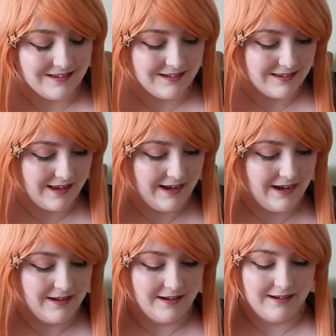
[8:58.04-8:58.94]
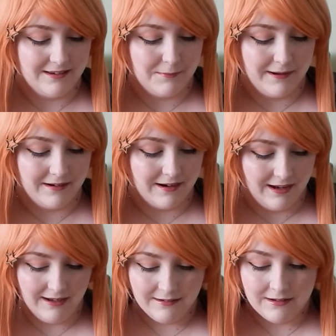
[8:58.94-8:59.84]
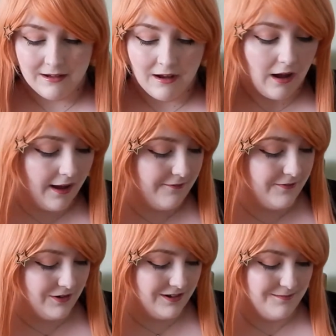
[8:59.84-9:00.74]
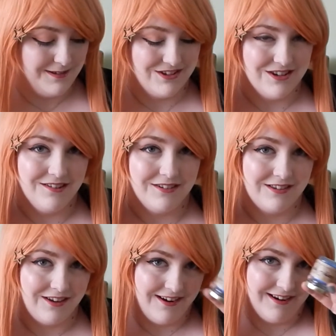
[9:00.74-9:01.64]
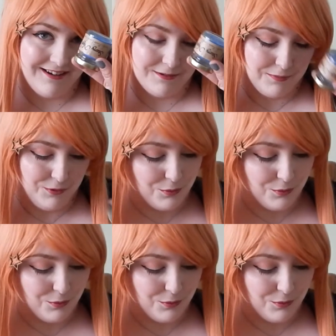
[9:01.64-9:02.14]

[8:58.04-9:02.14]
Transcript: It's a nice pink colour. I forgot to mention Starry Nights blue,